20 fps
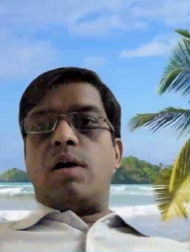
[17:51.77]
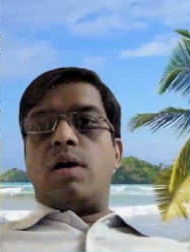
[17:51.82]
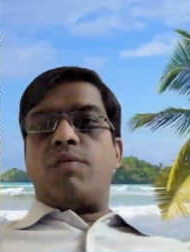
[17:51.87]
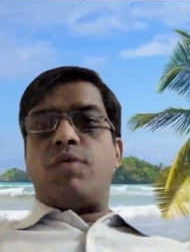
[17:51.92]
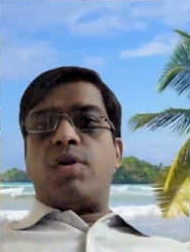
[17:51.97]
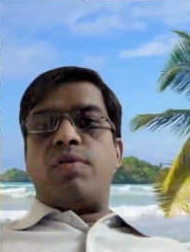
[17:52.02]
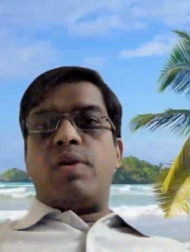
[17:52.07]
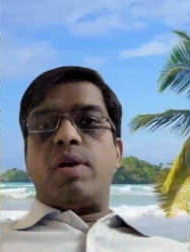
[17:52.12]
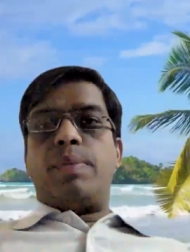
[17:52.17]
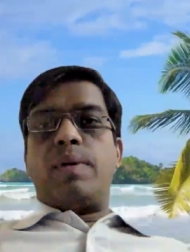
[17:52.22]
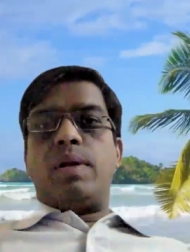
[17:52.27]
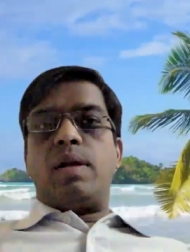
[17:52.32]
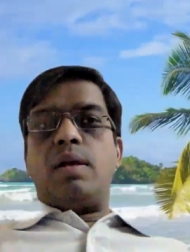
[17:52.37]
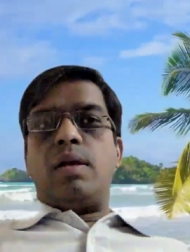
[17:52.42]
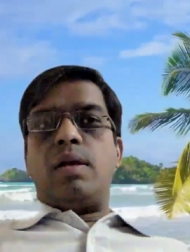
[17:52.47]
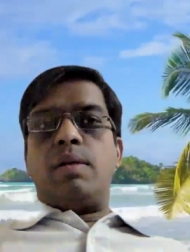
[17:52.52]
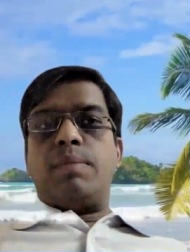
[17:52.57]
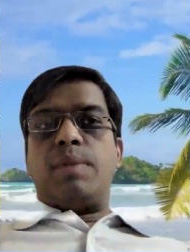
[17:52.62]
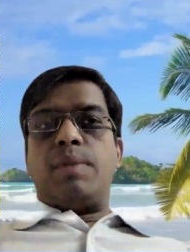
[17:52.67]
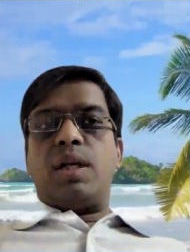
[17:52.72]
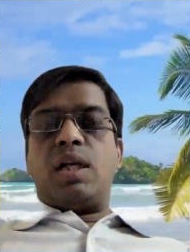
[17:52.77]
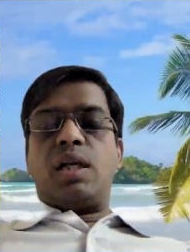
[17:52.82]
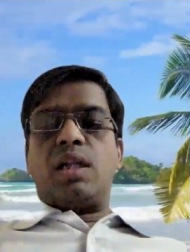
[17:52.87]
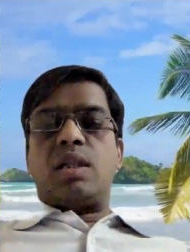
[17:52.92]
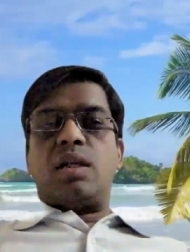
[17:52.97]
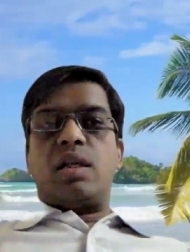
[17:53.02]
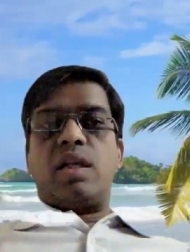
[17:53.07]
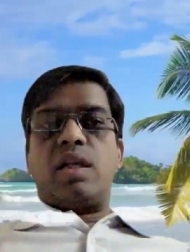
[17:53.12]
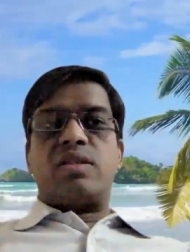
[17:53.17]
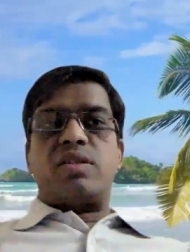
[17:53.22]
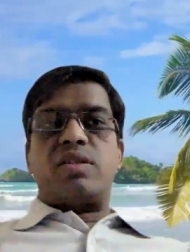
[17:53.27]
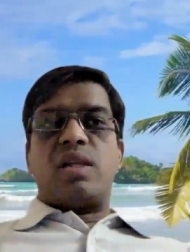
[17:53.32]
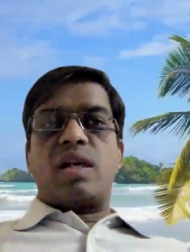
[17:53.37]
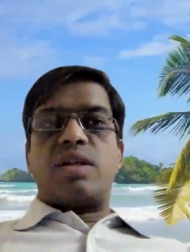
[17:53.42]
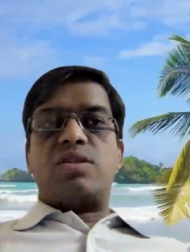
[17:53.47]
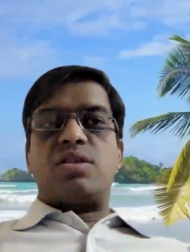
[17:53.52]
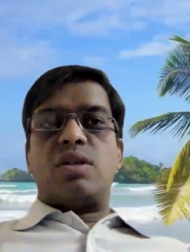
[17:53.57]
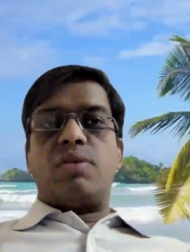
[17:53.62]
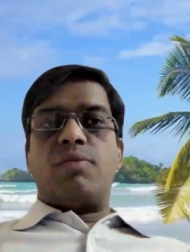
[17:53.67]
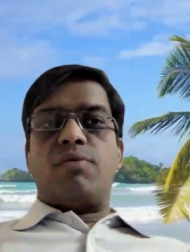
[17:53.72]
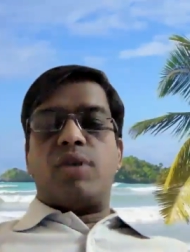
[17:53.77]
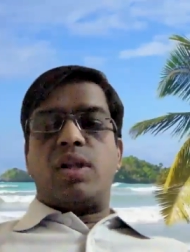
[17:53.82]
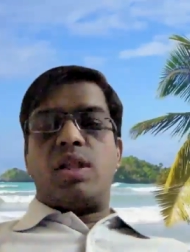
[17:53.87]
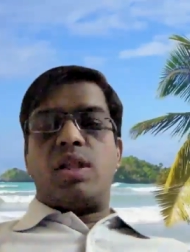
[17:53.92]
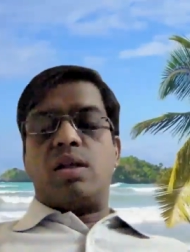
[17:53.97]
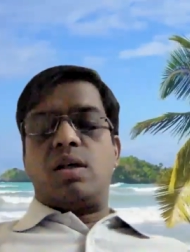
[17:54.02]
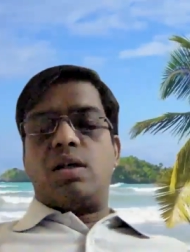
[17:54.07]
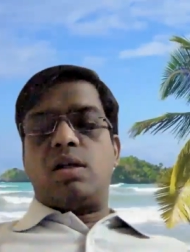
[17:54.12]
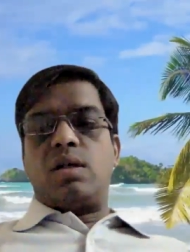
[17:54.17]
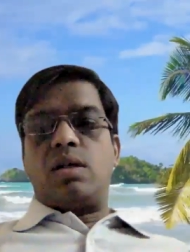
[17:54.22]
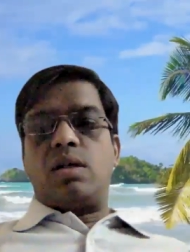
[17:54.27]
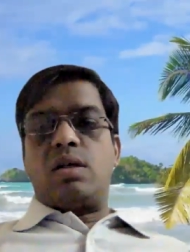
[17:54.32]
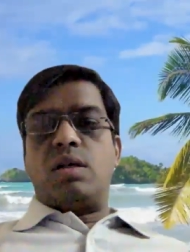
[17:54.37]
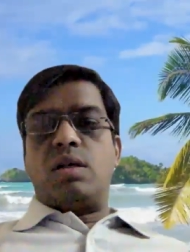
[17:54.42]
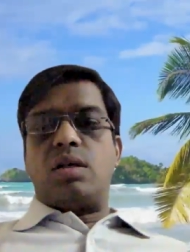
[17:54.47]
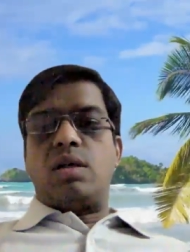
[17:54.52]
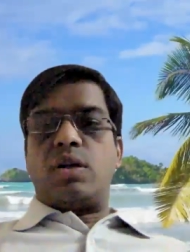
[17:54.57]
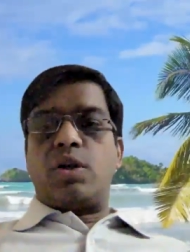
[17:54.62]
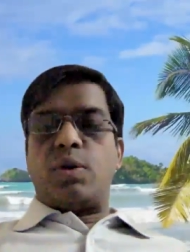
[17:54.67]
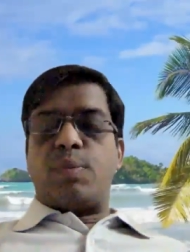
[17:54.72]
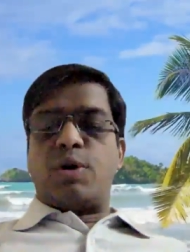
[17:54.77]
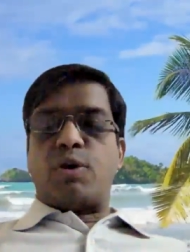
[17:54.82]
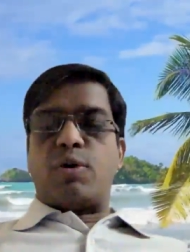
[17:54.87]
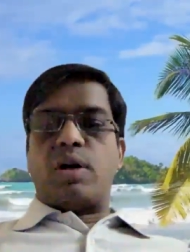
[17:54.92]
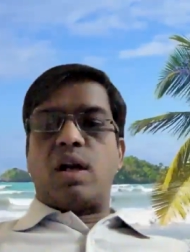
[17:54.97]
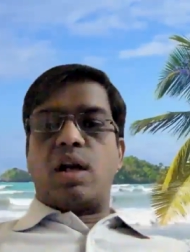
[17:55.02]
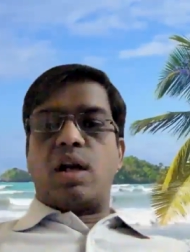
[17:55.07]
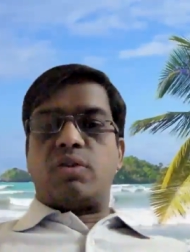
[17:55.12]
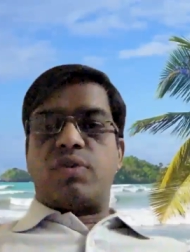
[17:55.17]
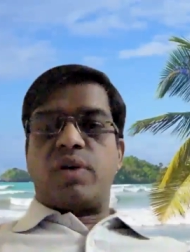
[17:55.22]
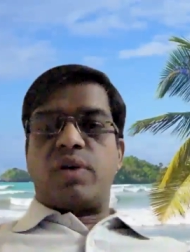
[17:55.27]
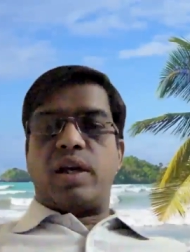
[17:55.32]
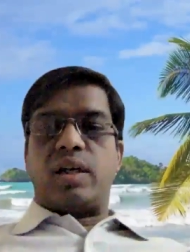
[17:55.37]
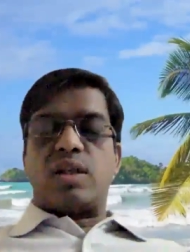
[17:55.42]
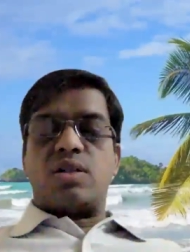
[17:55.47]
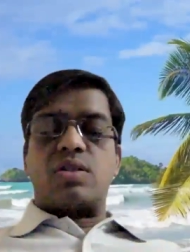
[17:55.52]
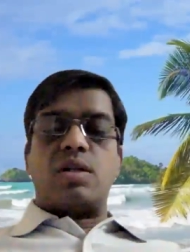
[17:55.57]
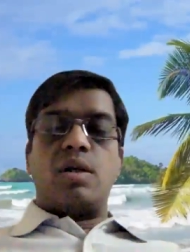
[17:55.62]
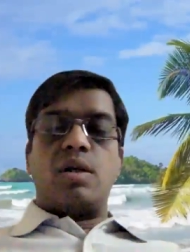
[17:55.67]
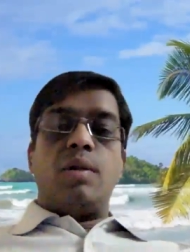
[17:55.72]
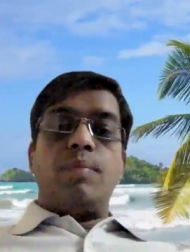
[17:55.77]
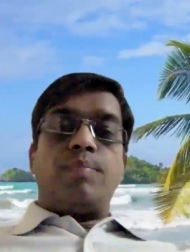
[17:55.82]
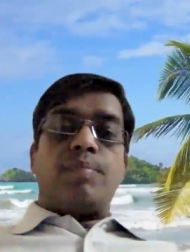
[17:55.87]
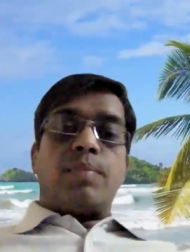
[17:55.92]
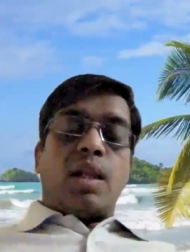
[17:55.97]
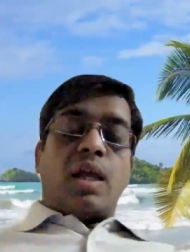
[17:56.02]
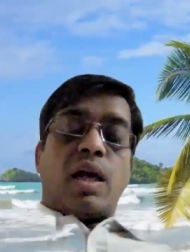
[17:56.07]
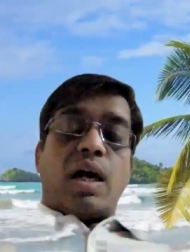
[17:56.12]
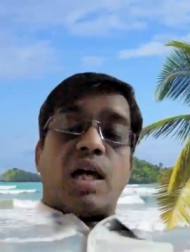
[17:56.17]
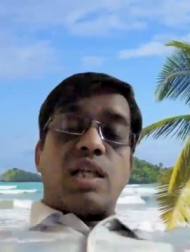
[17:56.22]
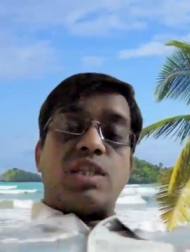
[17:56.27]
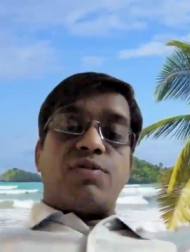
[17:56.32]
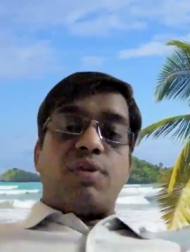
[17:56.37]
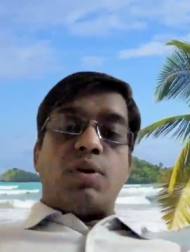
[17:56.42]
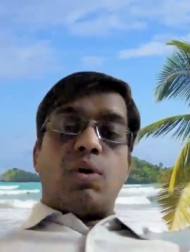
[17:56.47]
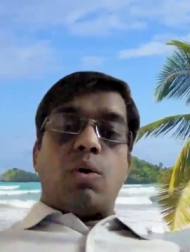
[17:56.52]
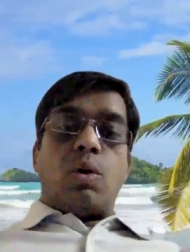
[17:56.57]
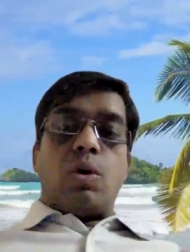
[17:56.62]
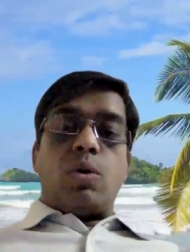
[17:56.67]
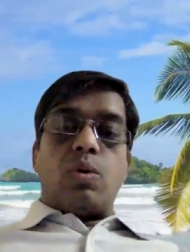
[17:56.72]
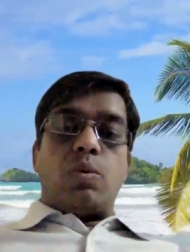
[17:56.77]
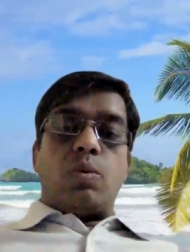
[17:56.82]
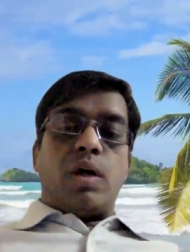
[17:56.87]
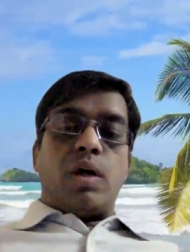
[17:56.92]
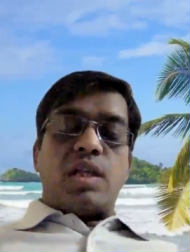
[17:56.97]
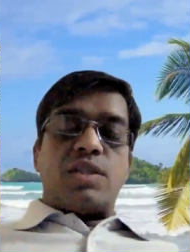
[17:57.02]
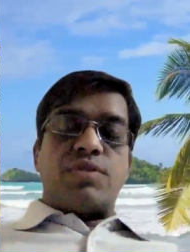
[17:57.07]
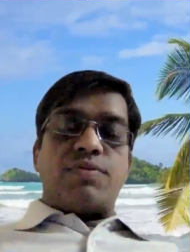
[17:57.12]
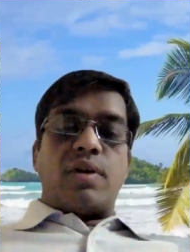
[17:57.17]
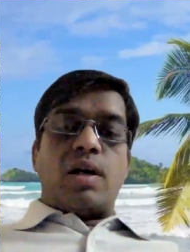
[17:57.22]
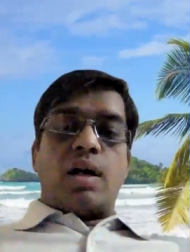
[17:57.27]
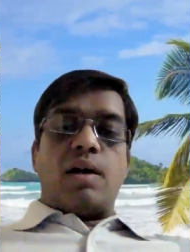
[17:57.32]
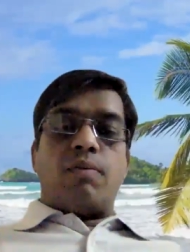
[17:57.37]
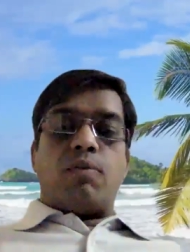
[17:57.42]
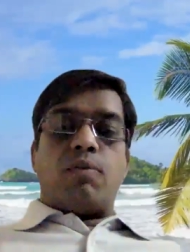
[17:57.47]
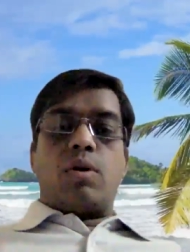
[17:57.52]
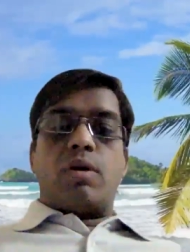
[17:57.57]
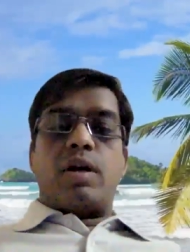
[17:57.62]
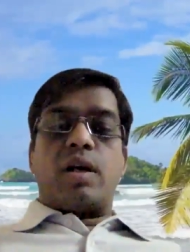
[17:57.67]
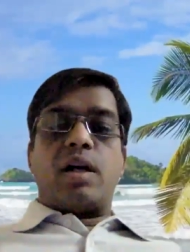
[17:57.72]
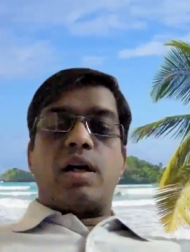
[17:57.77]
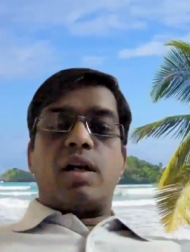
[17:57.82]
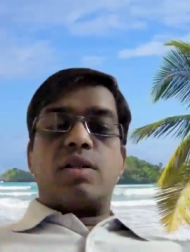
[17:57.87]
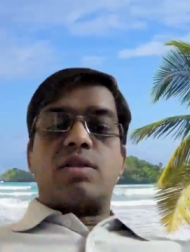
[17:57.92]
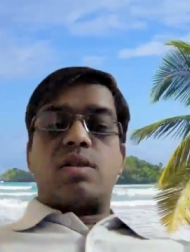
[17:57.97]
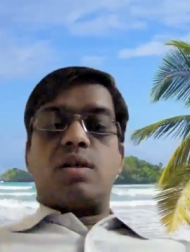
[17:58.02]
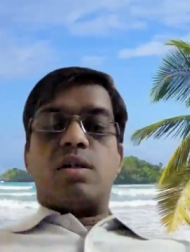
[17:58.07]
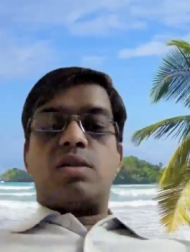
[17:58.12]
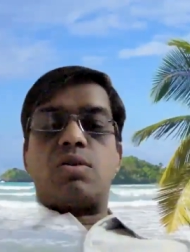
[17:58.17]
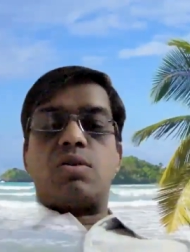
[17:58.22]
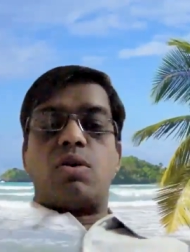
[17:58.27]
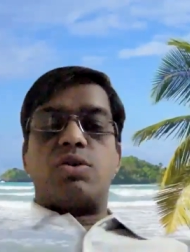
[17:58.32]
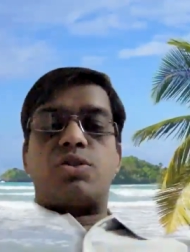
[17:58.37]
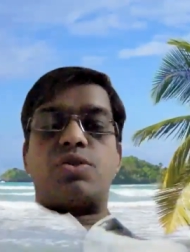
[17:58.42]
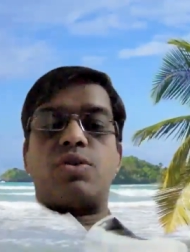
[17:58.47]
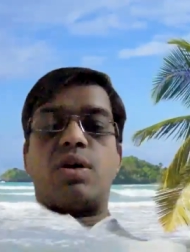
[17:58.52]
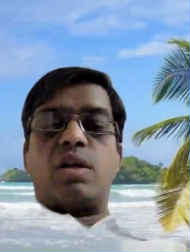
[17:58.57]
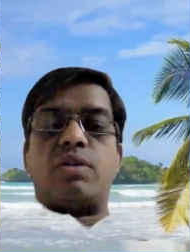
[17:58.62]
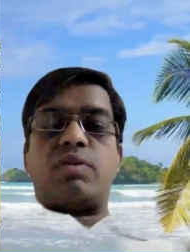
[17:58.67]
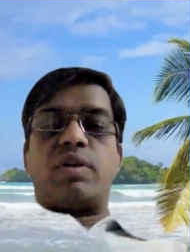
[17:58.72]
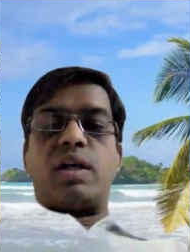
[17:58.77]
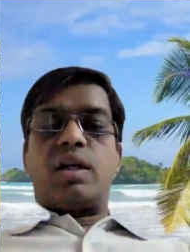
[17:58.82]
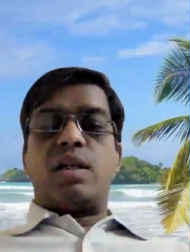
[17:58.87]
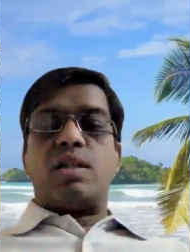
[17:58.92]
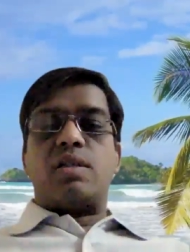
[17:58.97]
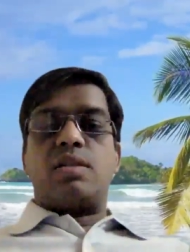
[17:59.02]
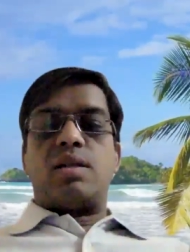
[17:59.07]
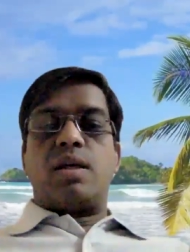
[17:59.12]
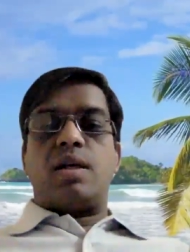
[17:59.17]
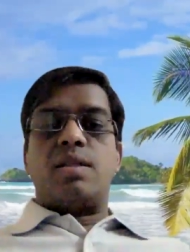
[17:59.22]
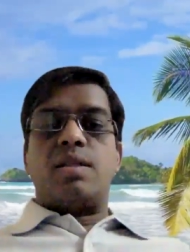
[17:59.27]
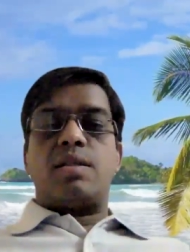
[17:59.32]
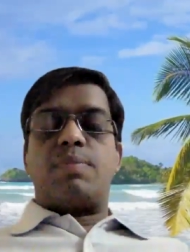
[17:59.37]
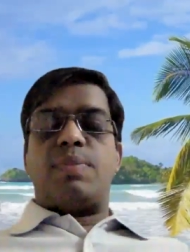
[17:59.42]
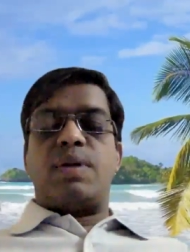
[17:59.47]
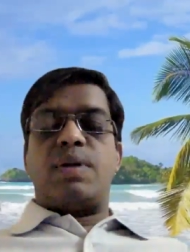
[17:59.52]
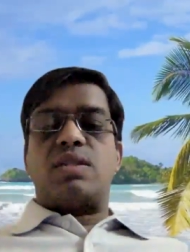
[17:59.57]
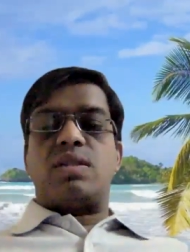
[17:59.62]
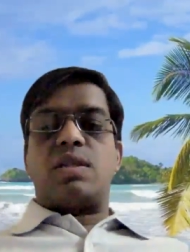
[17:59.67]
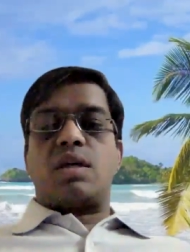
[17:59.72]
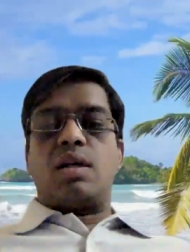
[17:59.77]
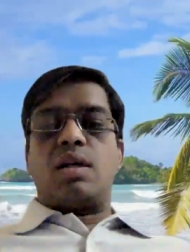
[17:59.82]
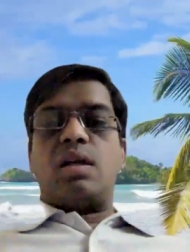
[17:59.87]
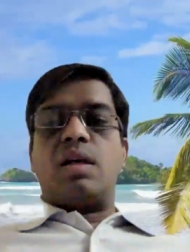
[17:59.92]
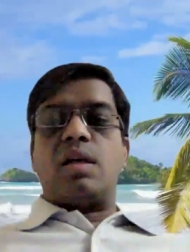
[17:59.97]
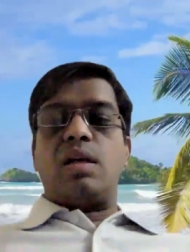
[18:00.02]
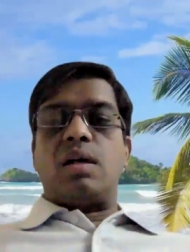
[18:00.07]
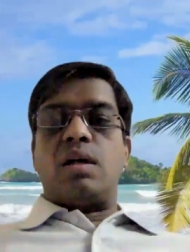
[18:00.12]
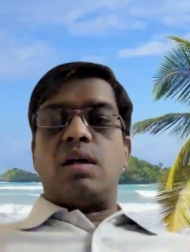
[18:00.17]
We will be meeting in the next lecture with rheumatoid arthritis. As we all know, as I have already discussed, osteoarthritis is basically